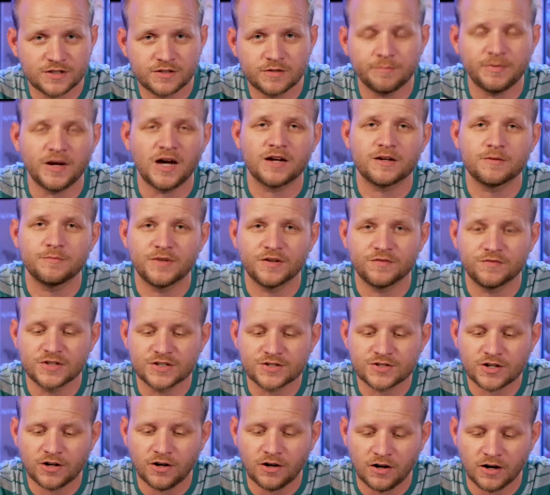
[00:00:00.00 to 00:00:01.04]
at the bottom of
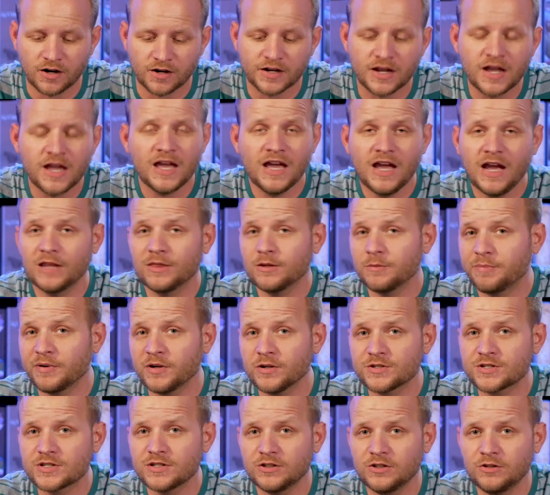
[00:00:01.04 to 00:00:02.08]
this card, and the
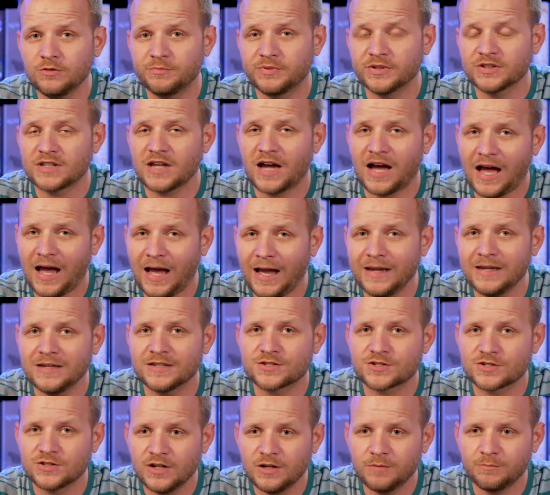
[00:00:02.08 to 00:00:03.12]
person who put the
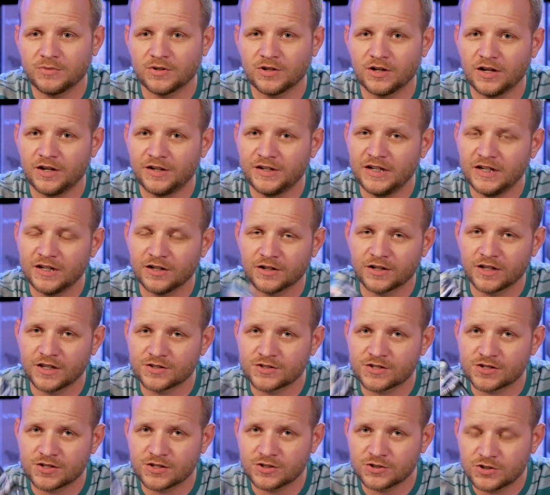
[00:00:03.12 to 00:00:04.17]
highest number on here
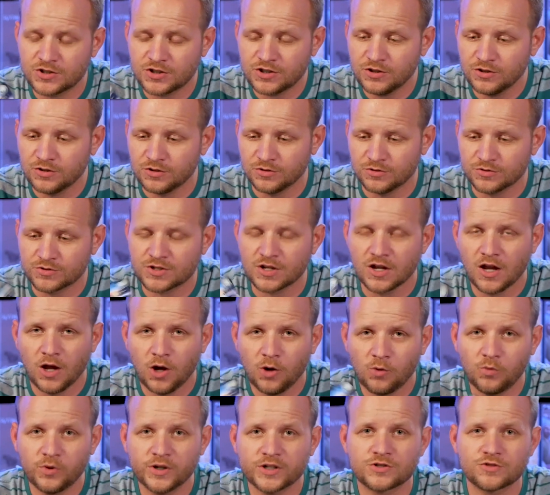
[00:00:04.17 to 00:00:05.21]
gets to choose
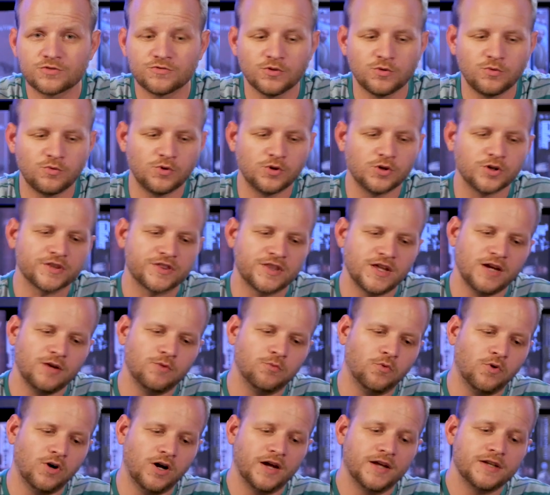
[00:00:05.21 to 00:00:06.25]
which reward they
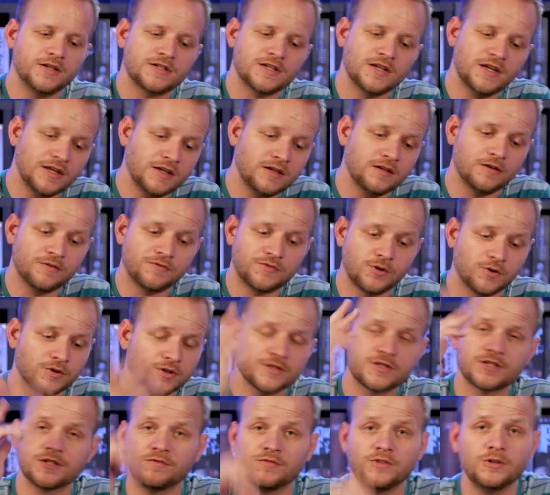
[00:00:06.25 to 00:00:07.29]
want. And of
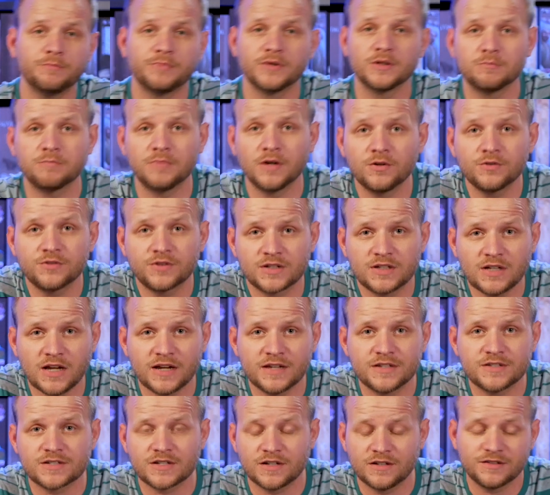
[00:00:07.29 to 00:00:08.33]
course, if you put both
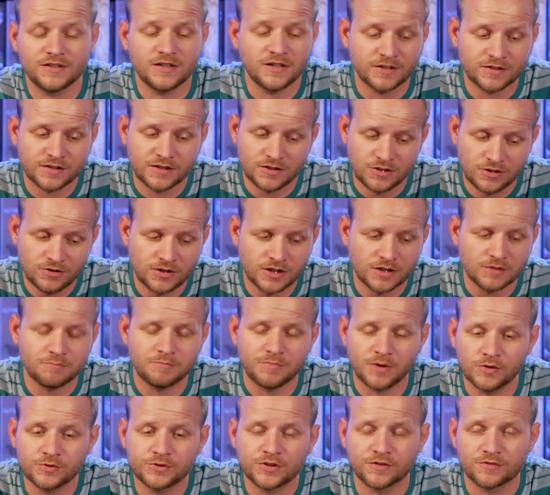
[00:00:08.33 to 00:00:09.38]
dice on there, then you get
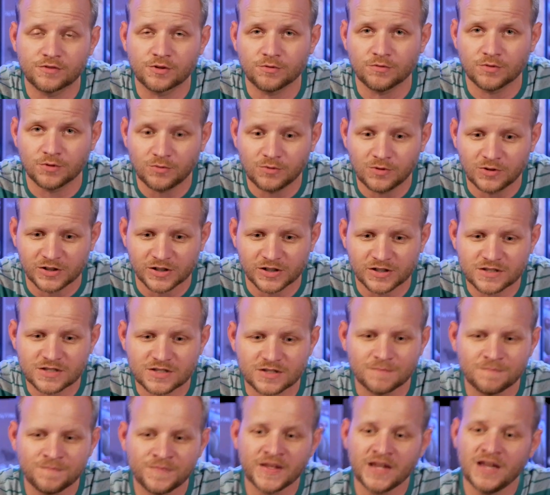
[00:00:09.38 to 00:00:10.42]
both of the
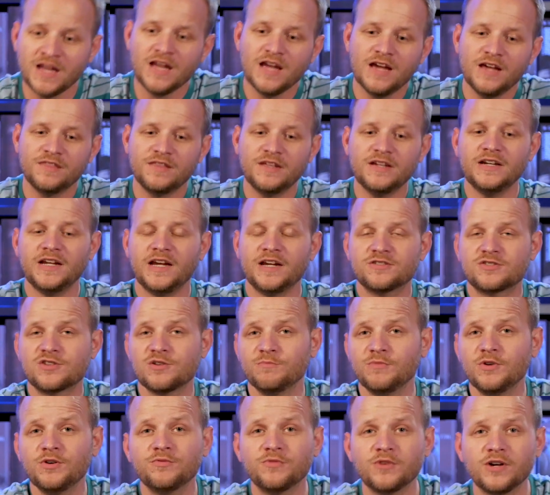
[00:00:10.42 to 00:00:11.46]
rewards. Then as
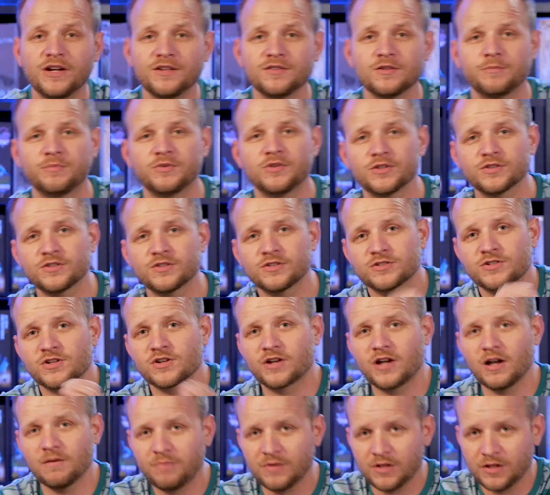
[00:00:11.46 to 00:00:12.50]
you move around the board, there's a
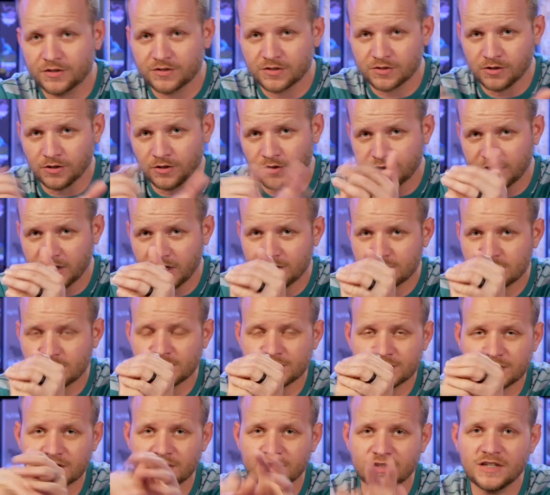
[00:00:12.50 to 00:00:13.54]
couple other
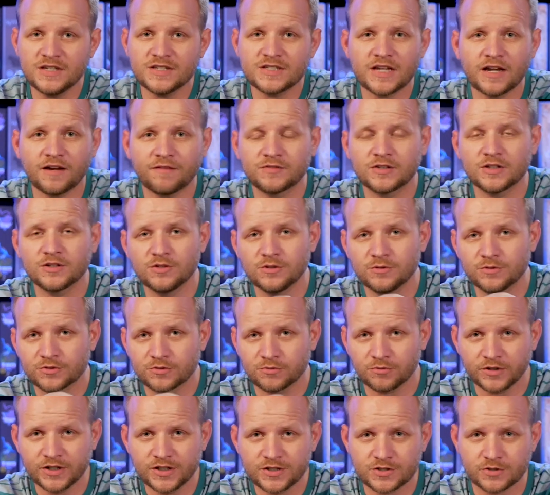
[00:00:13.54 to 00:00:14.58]
locations, and these have to do with
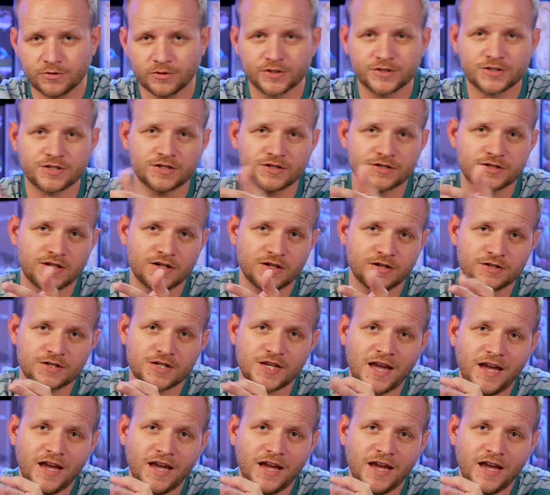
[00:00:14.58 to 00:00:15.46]
resources. There's